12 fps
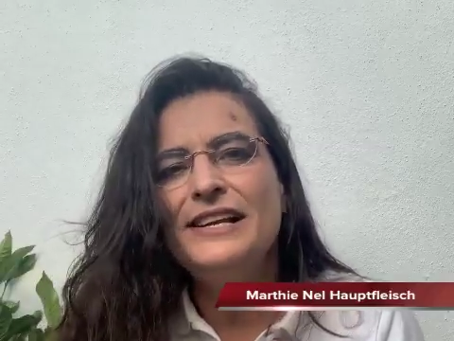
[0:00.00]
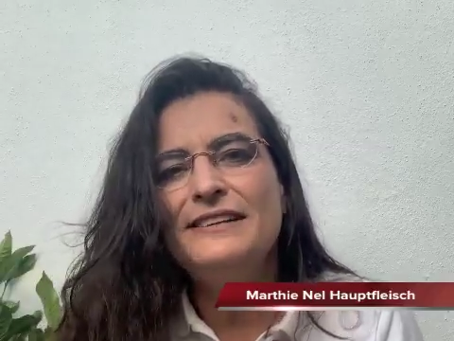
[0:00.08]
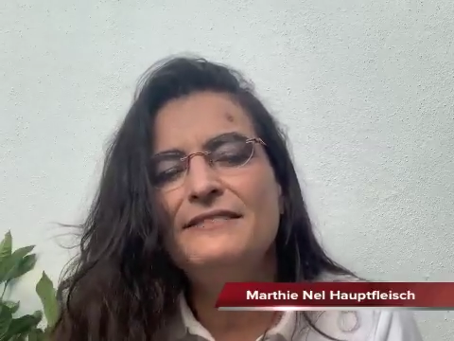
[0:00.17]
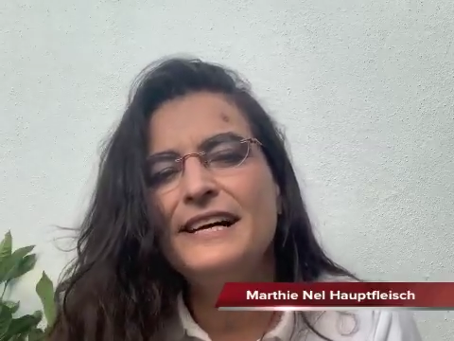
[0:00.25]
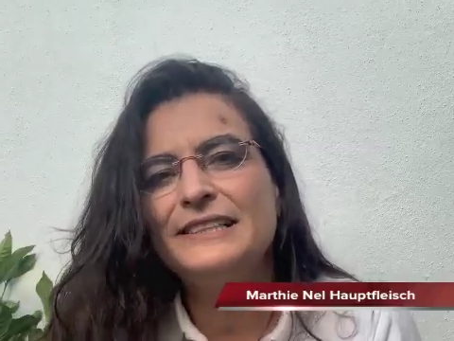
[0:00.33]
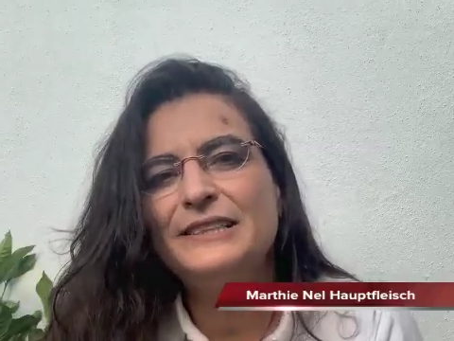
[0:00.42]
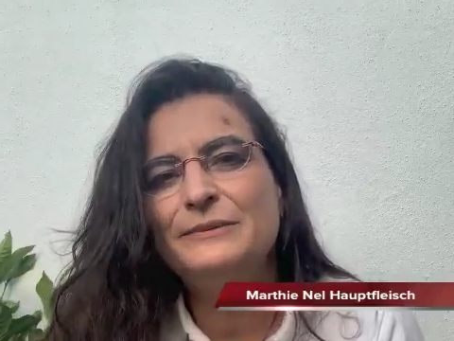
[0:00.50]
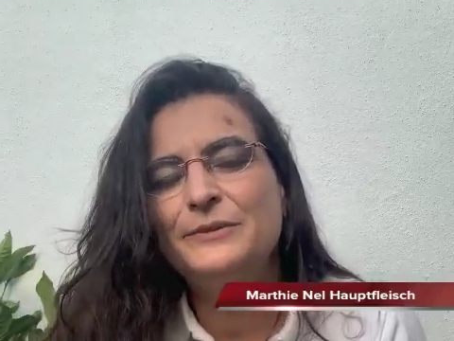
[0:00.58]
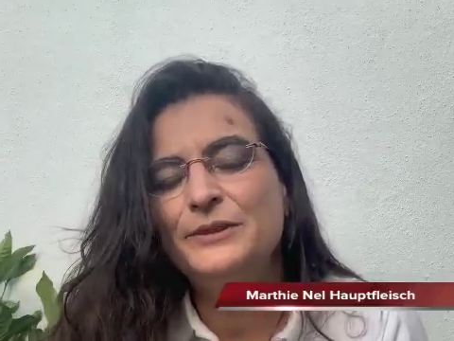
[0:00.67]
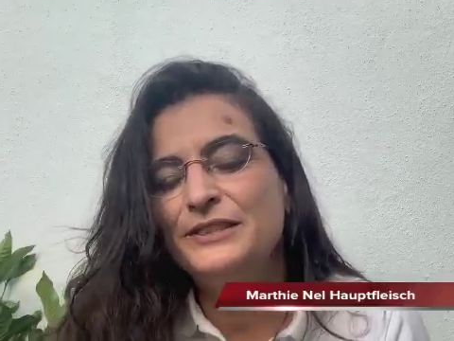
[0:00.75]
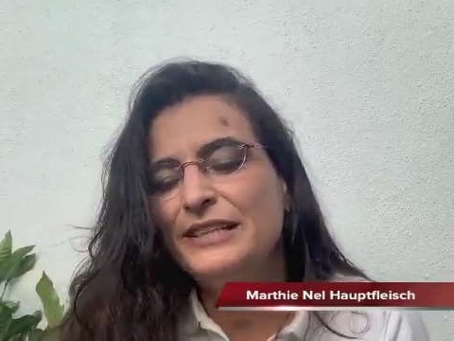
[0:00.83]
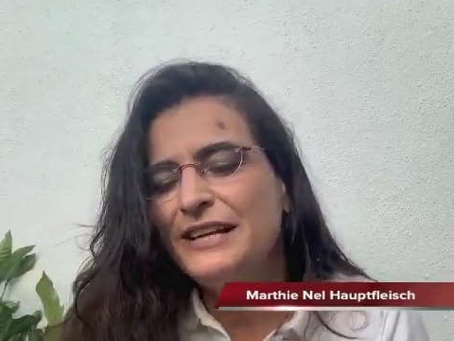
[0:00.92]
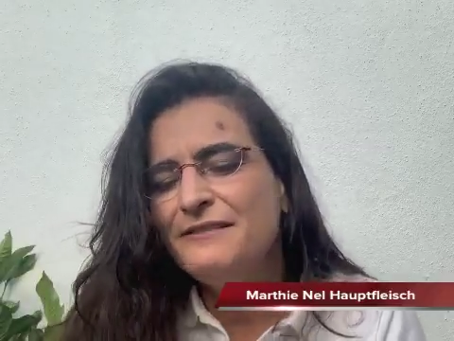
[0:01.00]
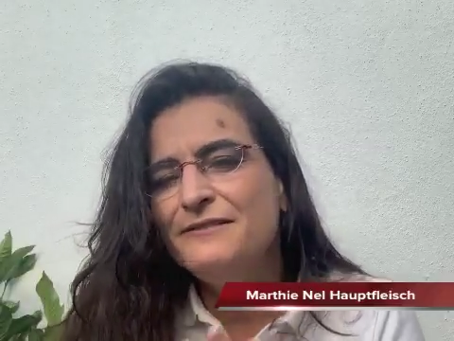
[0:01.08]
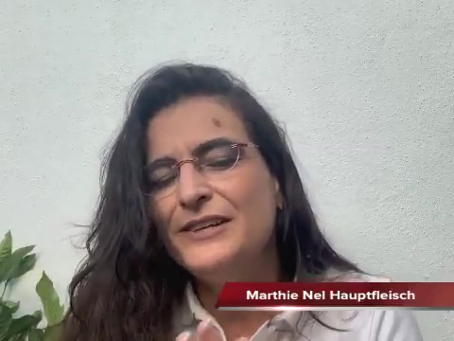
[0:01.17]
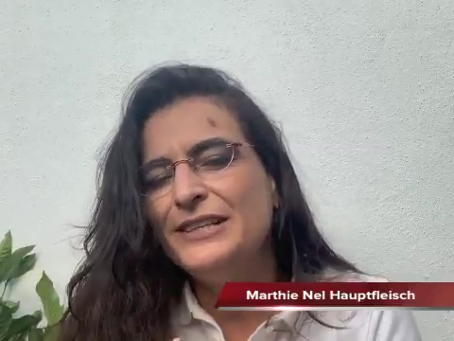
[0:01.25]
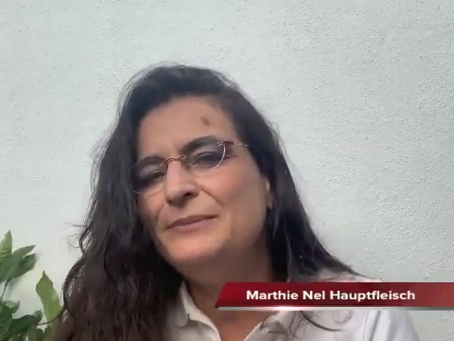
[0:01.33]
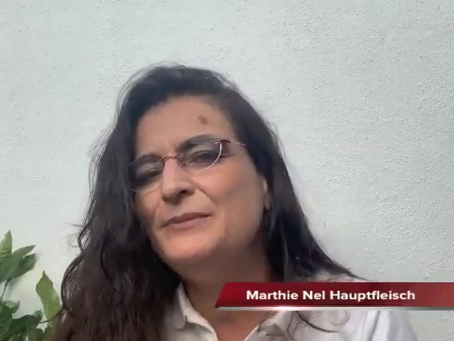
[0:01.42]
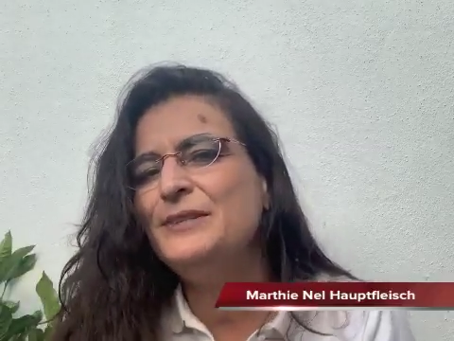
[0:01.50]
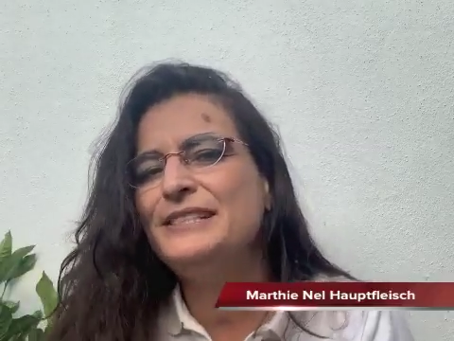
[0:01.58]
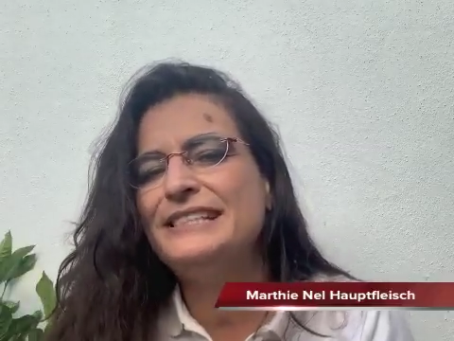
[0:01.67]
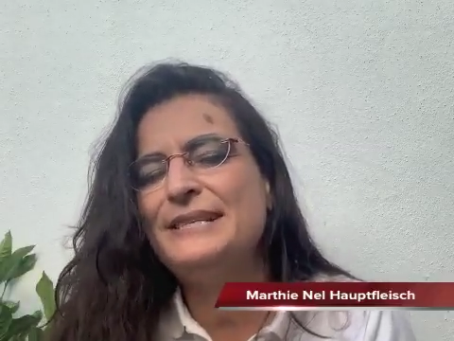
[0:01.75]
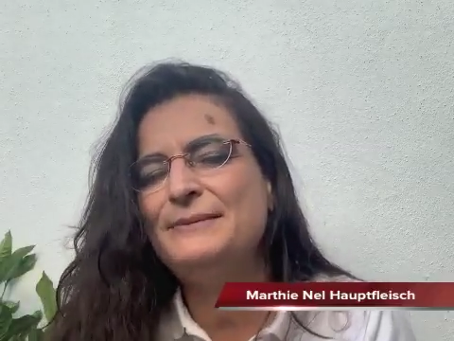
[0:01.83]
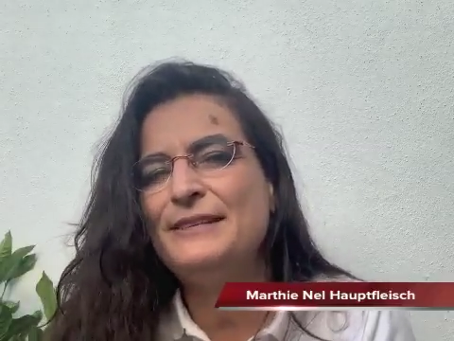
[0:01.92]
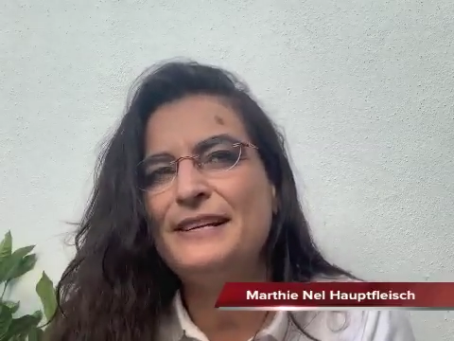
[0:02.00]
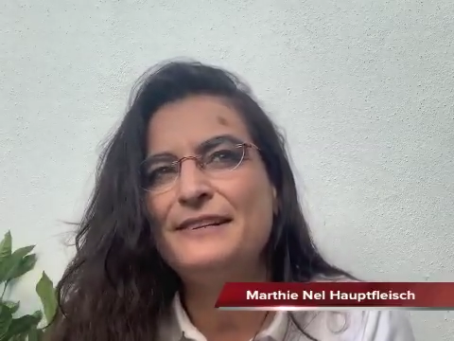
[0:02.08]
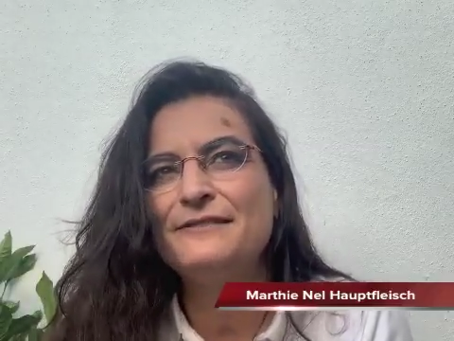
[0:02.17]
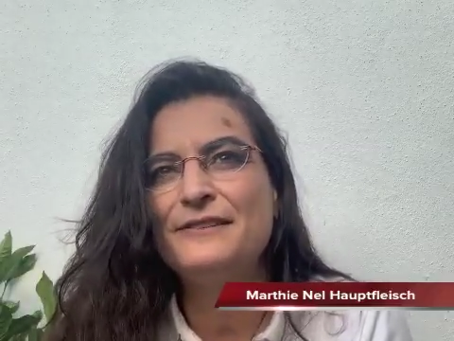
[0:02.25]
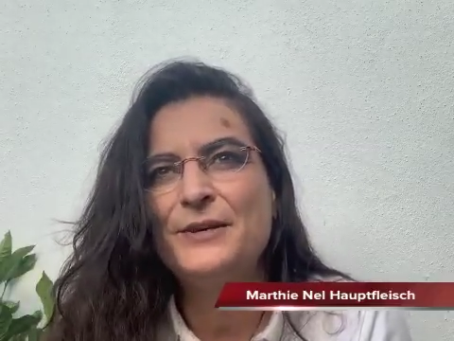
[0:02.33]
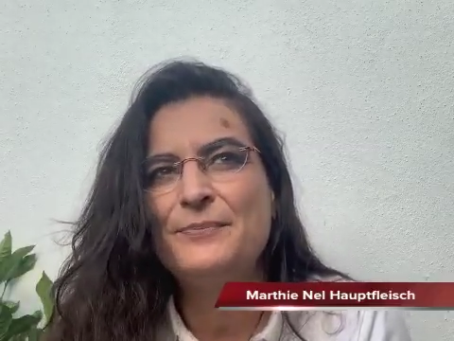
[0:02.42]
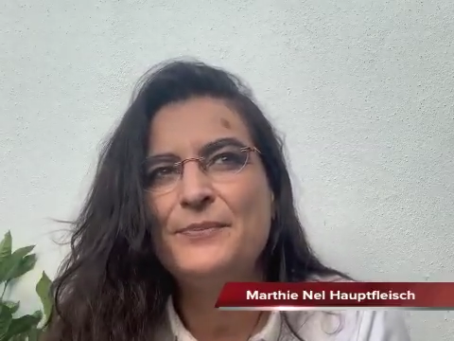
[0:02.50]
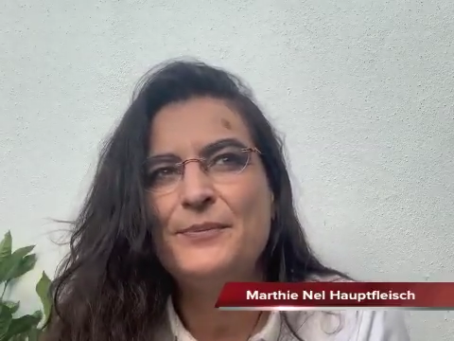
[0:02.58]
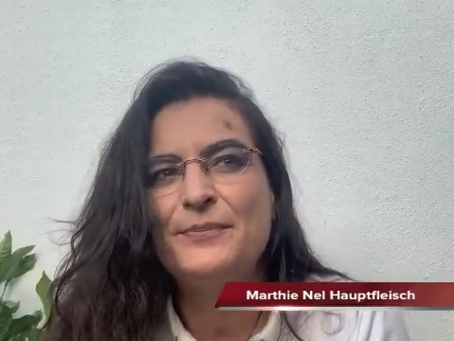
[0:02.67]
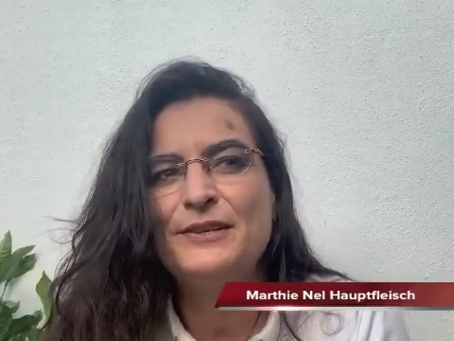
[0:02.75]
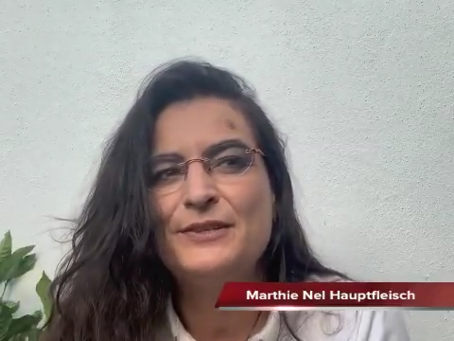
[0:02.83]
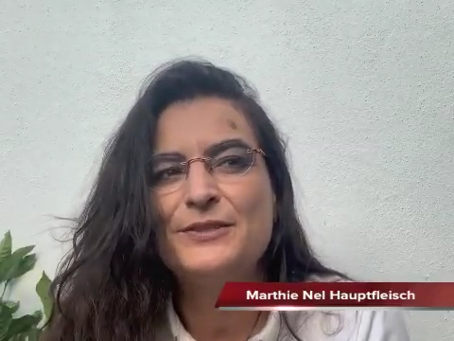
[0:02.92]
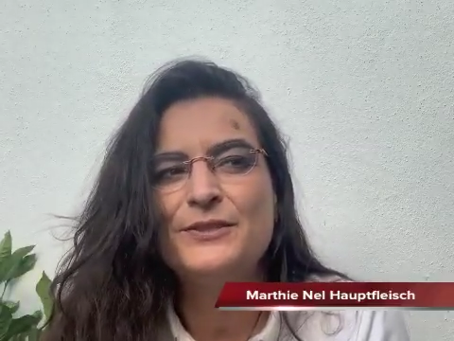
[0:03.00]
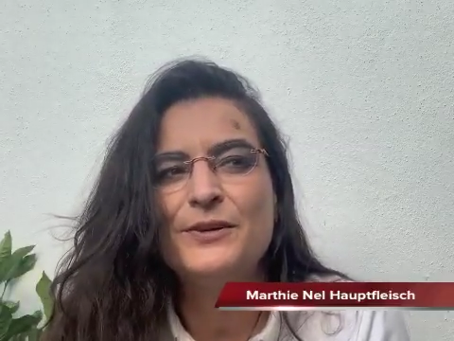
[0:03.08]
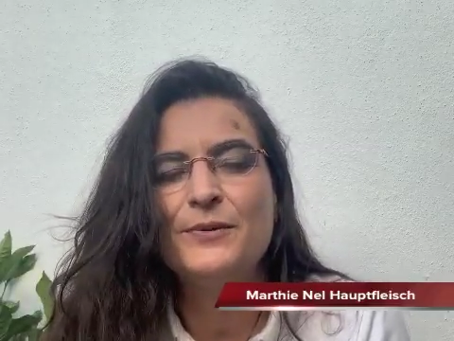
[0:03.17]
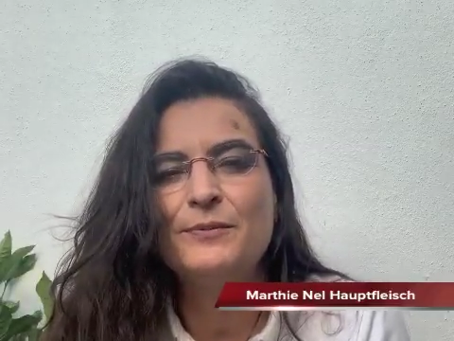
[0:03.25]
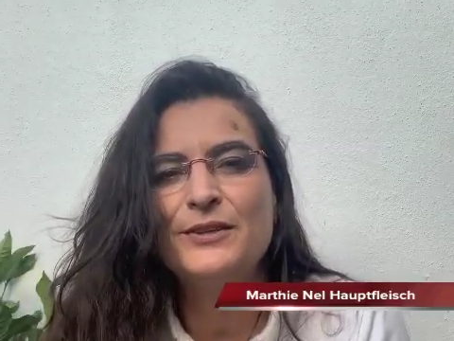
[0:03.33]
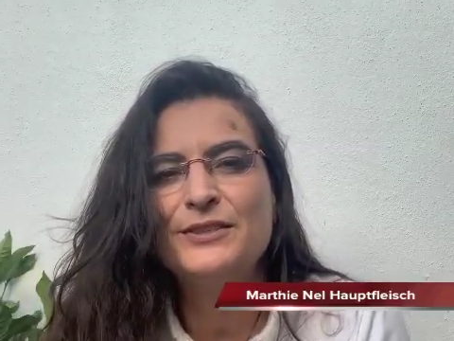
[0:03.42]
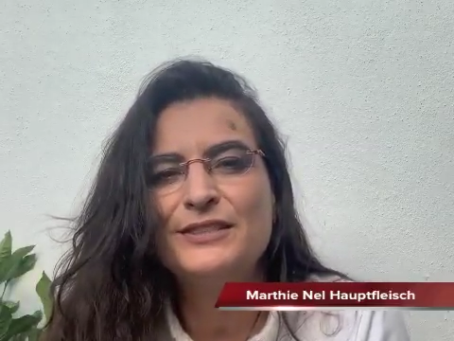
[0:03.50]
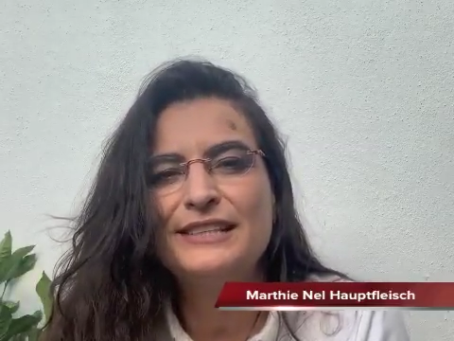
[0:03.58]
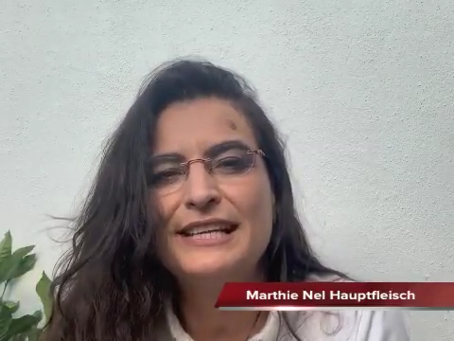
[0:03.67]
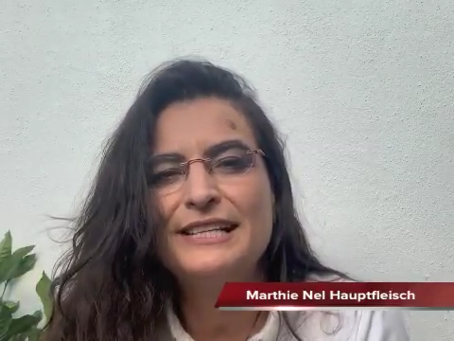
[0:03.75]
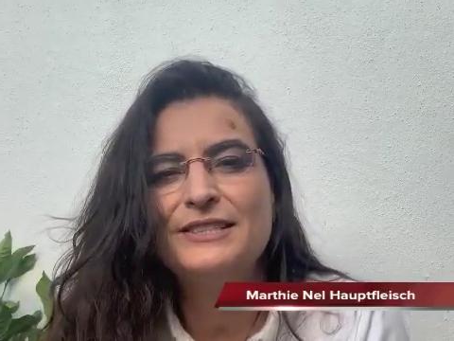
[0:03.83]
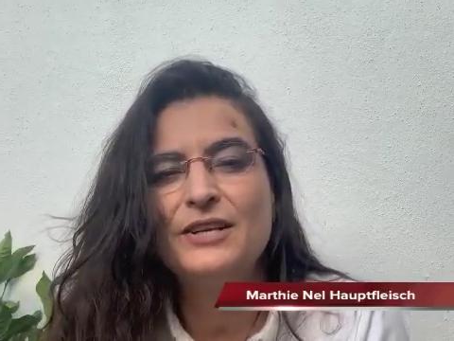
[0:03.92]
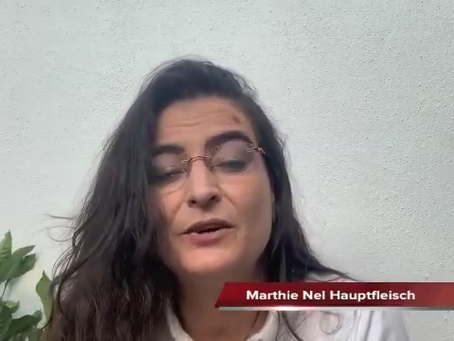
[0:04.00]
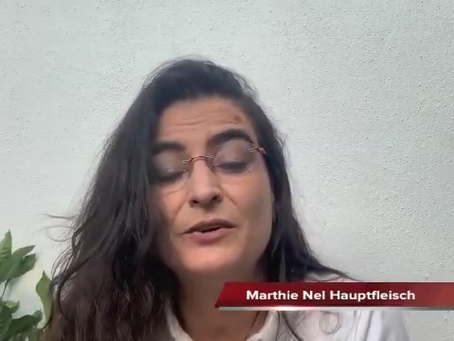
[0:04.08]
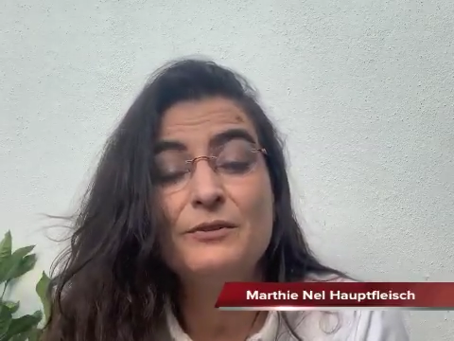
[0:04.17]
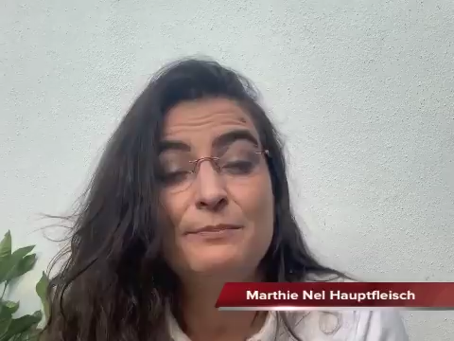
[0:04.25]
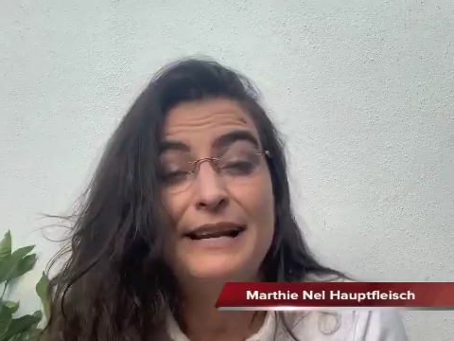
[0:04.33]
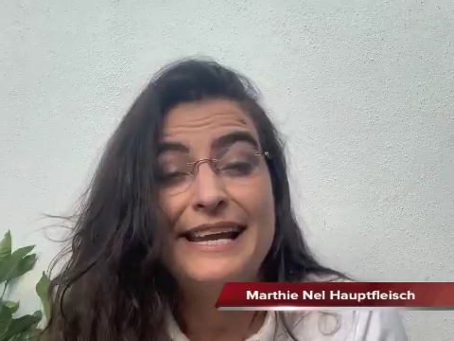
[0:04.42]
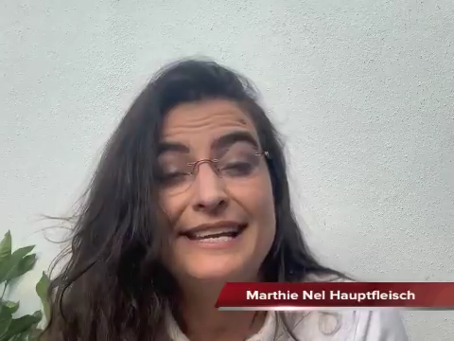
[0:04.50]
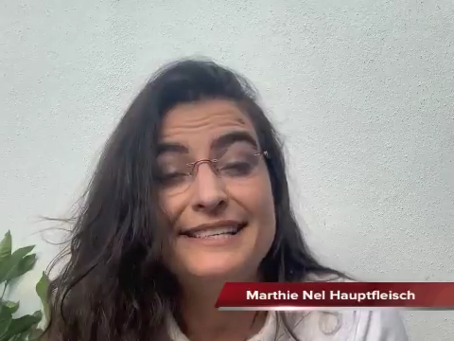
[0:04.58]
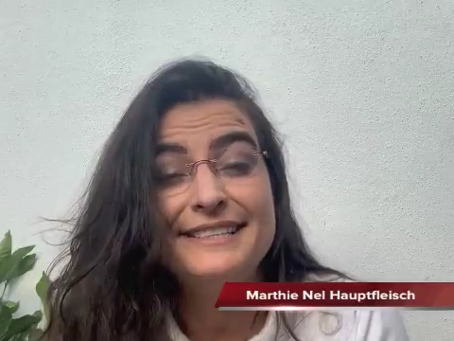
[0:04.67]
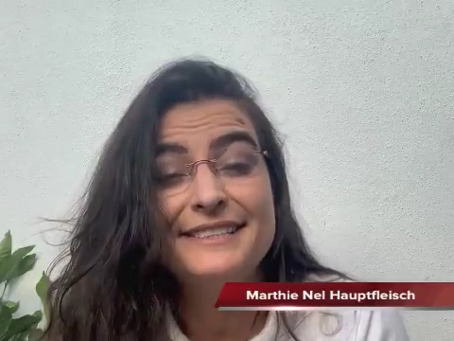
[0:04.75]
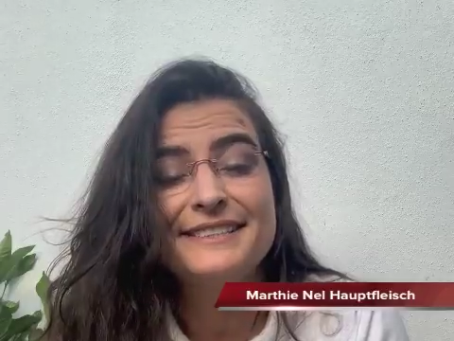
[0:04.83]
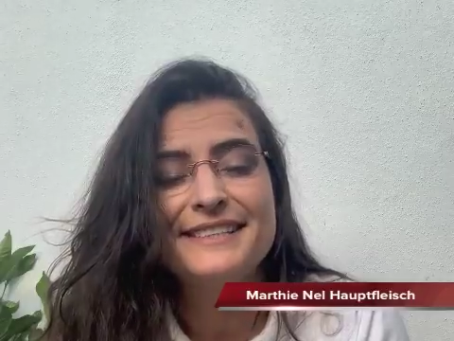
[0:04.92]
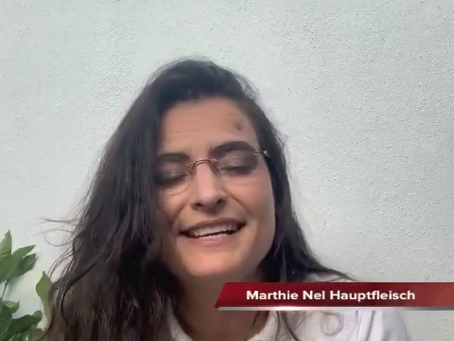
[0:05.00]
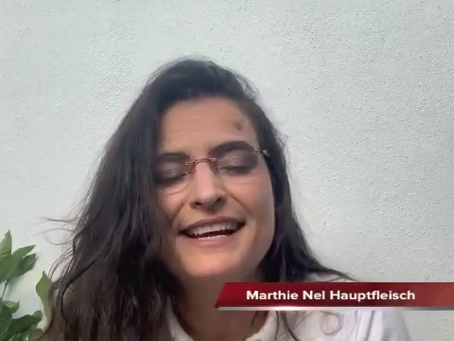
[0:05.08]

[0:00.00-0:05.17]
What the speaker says: die Watlemoen seems like a very popular song because it gets a lot of plays.